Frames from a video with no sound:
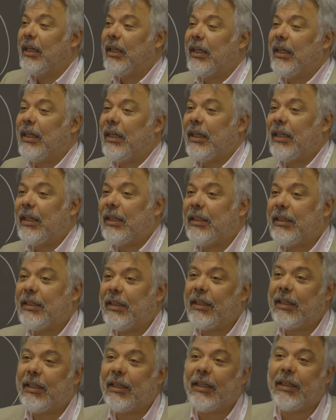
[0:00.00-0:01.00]
And
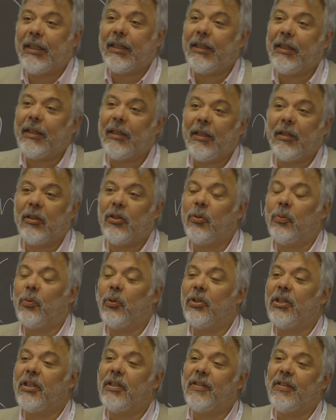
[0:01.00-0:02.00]
to
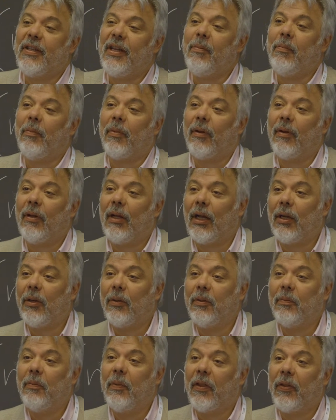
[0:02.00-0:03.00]
put it simple, a
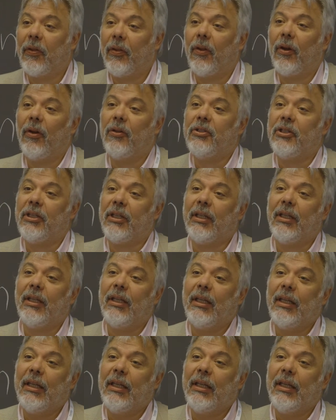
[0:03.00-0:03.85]
good methodology